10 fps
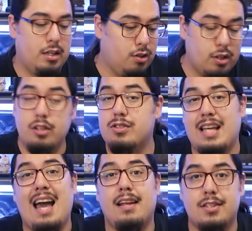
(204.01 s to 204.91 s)
and you could use
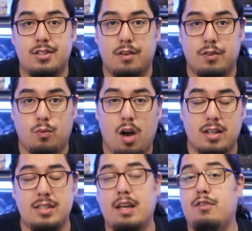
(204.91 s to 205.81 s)
that instead of the
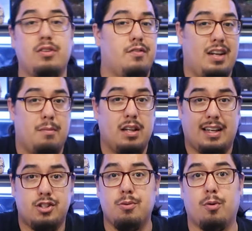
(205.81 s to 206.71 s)
rocks if you live in a
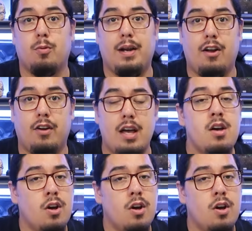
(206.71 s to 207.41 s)
like suburban area